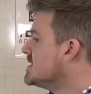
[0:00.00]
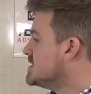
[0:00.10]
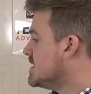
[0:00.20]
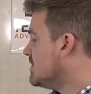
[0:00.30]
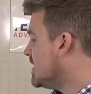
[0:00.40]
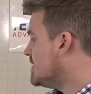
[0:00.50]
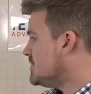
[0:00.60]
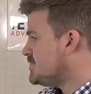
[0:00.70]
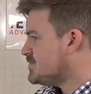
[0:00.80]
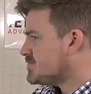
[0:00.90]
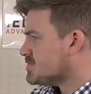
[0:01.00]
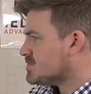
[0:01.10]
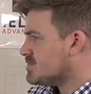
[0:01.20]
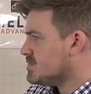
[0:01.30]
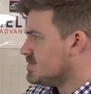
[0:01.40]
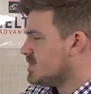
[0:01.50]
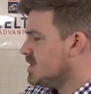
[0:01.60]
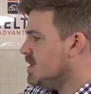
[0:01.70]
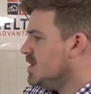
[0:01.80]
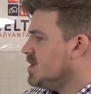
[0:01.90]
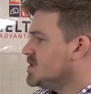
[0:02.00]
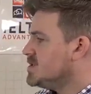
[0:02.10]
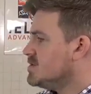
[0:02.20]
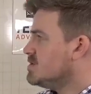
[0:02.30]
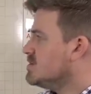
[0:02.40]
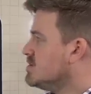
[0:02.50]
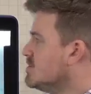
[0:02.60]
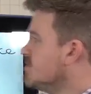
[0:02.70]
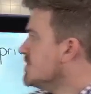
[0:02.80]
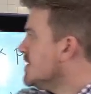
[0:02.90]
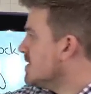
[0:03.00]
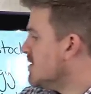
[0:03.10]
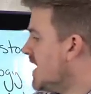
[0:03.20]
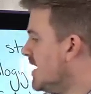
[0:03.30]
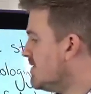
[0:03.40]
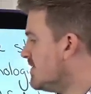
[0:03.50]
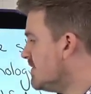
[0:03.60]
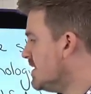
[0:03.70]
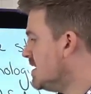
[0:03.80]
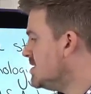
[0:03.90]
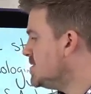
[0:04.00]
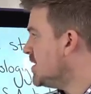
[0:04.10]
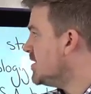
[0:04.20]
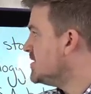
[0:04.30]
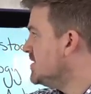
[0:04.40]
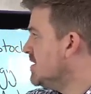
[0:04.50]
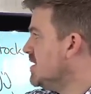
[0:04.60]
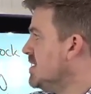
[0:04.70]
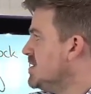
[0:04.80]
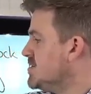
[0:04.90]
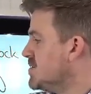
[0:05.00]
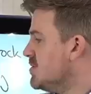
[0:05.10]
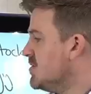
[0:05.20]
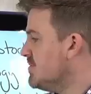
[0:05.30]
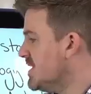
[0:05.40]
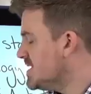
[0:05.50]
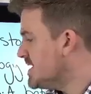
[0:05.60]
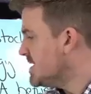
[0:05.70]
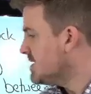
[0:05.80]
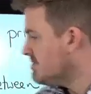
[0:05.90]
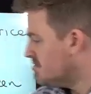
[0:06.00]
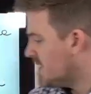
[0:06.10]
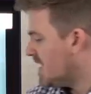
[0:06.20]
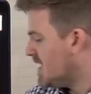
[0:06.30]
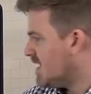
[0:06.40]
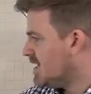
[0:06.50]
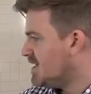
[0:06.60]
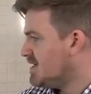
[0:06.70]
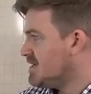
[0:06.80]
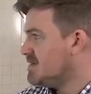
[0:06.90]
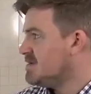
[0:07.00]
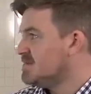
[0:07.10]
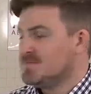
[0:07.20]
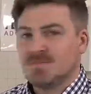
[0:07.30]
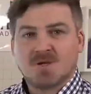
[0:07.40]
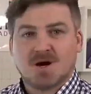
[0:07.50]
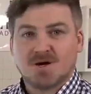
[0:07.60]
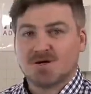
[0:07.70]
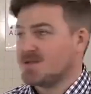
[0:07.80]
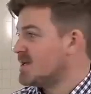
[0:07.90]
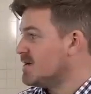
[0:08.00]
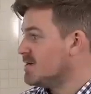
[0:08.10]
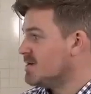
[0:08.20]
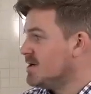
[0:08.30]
that they made. So the graph chart. So they're missing a article here.